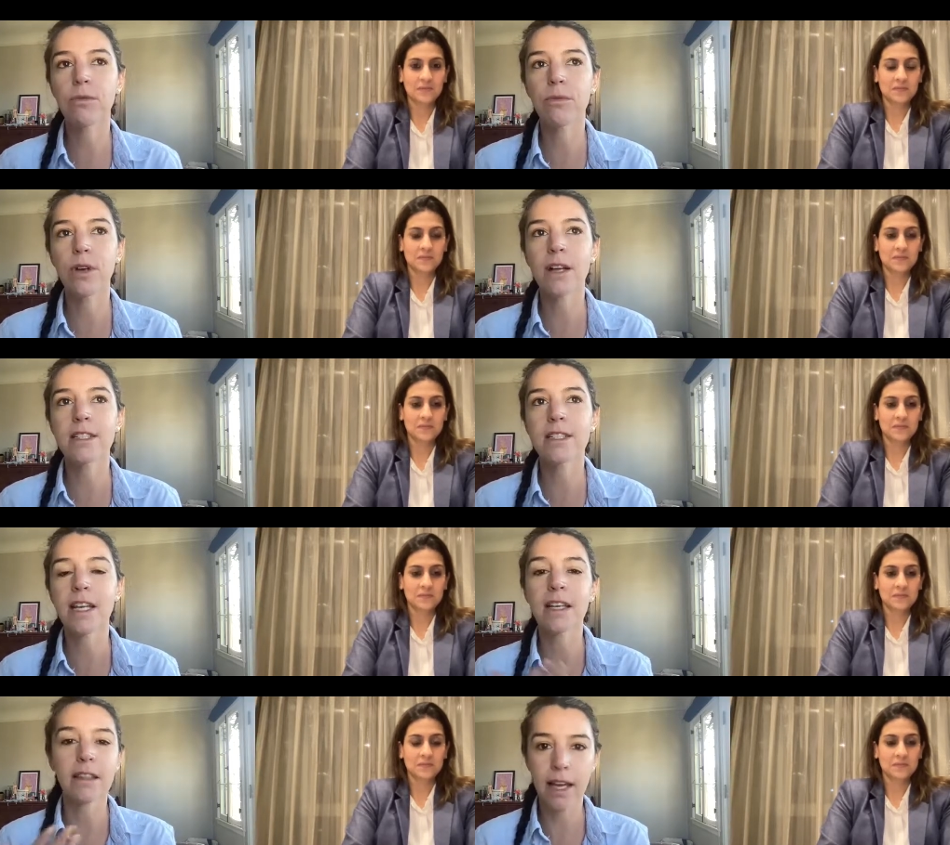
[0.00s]
Speaker 1: not to
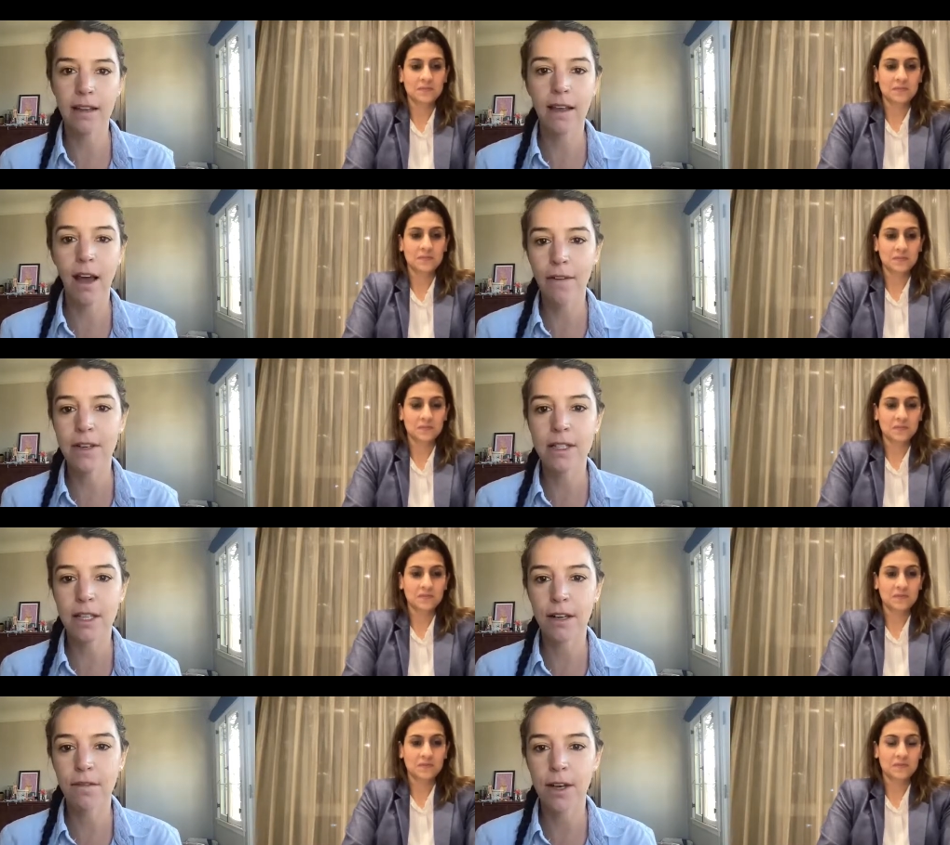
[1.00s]
take it lightly,
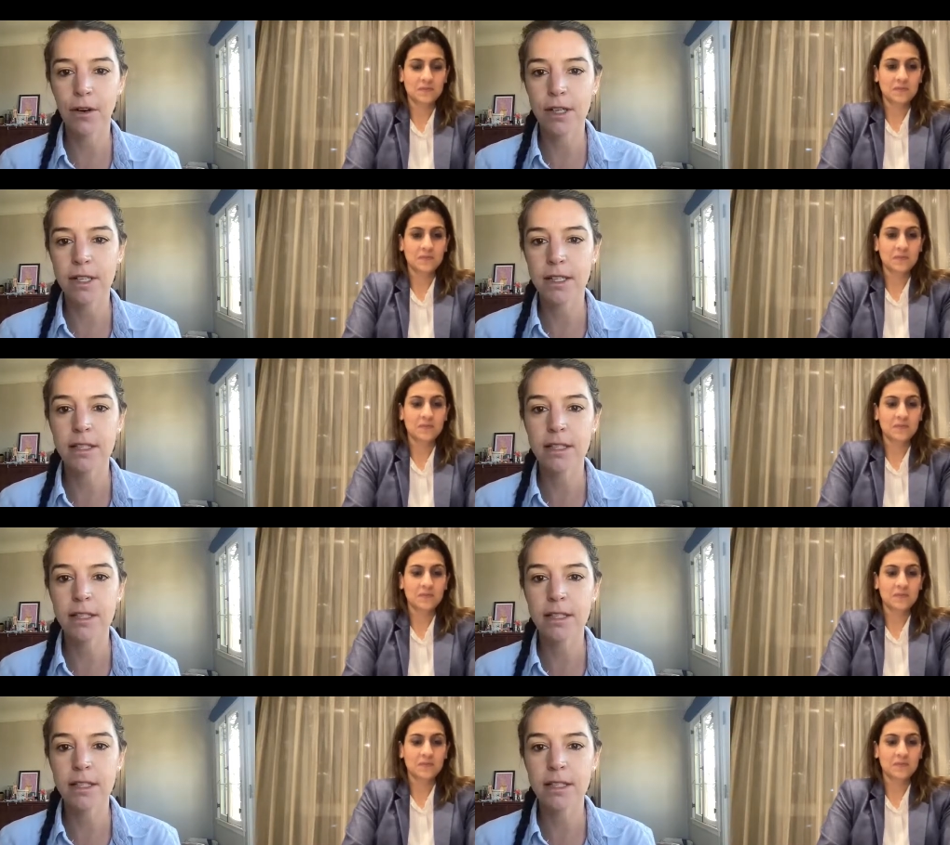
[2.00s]
obviously, if there is